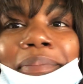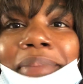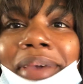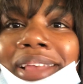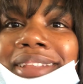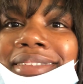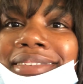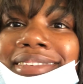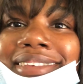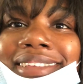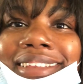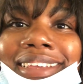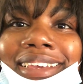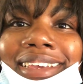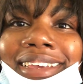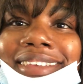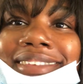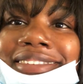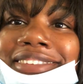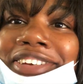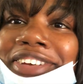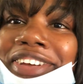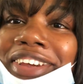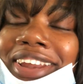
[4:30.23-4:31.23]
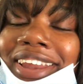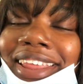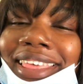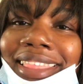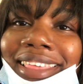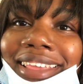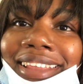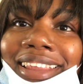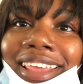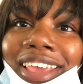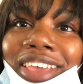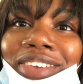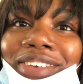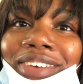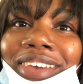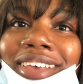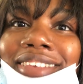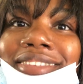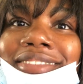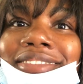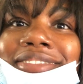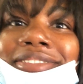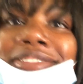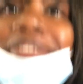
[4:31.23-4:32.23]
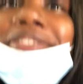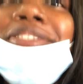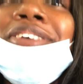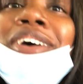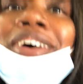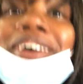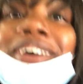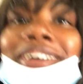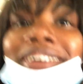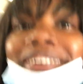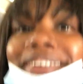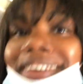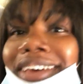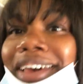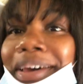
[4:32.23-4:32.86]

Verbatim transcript: mentally is there anything that you guys need to talk